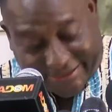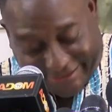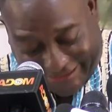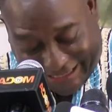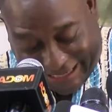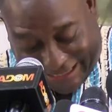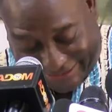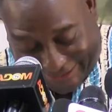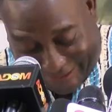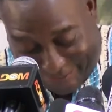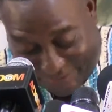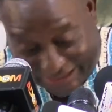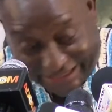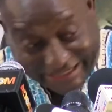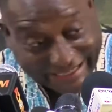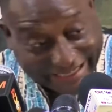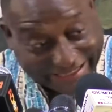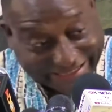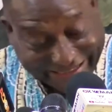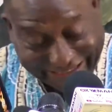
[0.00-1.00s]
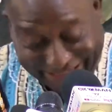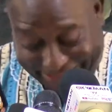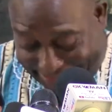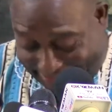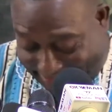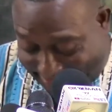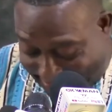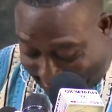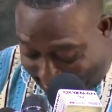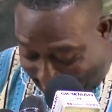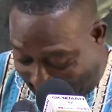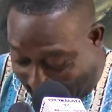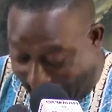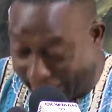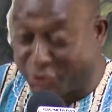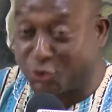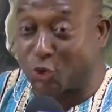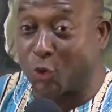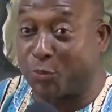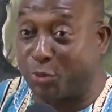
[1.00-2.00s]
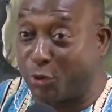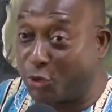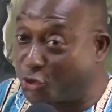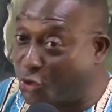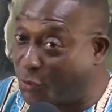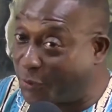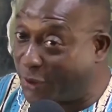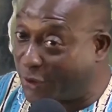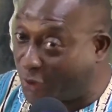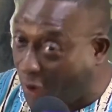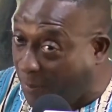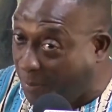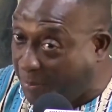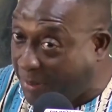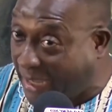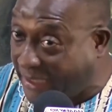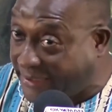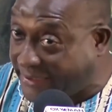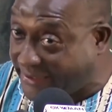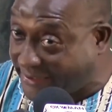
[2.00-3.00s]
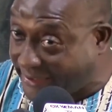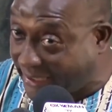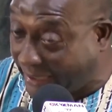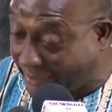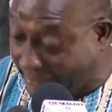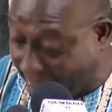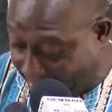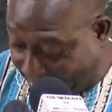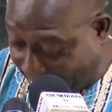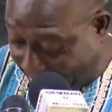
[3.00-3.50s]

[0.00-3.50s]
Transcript: the assembly elections are supposed to be non-partisan,